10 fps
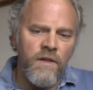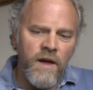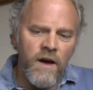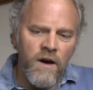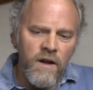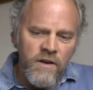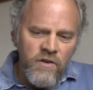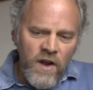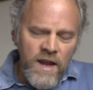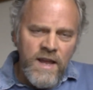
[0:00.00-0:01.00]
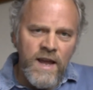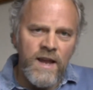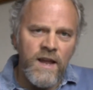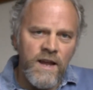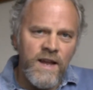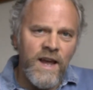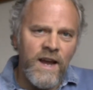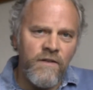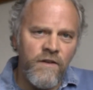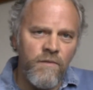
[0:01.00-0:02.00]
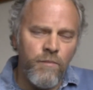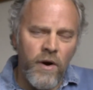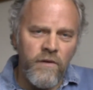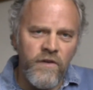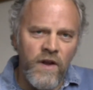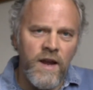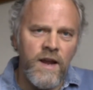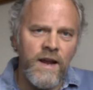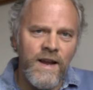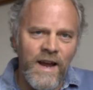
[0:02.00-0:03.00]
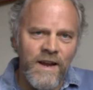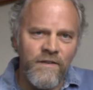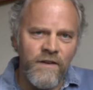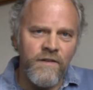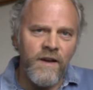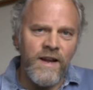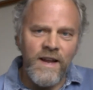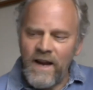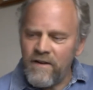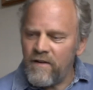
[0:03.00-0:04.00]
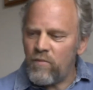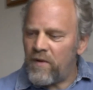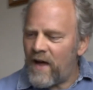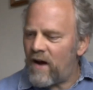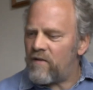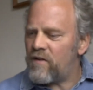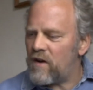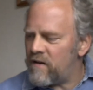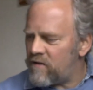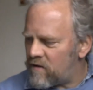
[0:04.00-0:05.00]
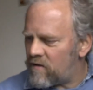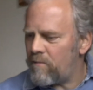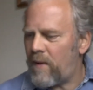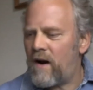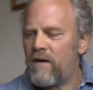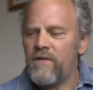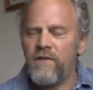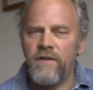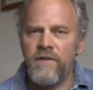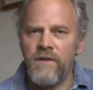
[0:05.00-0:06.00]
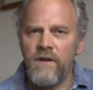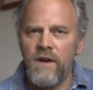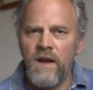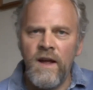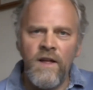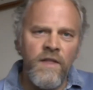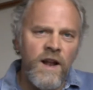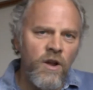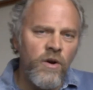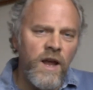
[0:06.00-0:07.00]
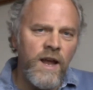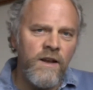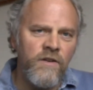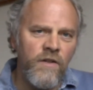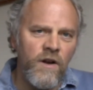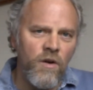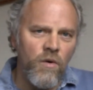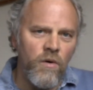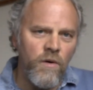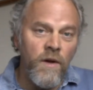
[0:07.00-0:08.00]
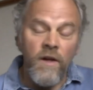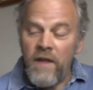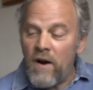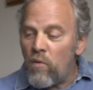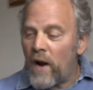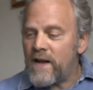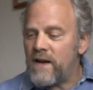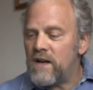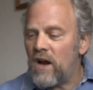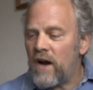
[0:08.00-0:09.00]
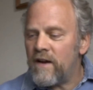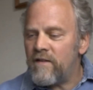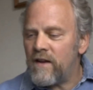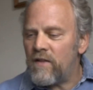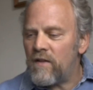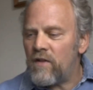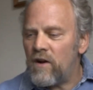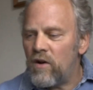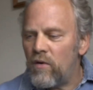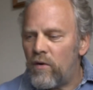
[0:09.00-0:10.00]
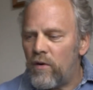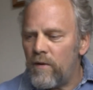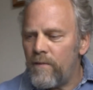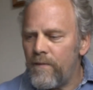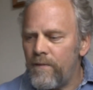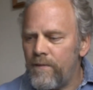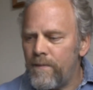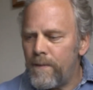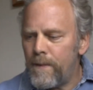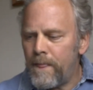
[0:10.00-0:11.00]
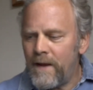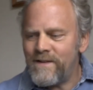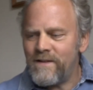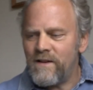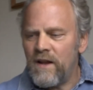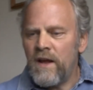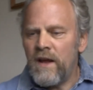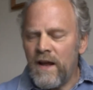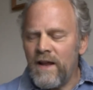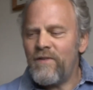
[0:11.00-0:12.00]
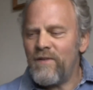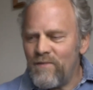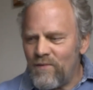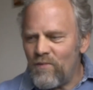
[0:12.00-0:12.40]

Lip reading: They are taking cases, pro se cases, cases without solicitors and barristers. They're looking into the law. They're recognising that the law is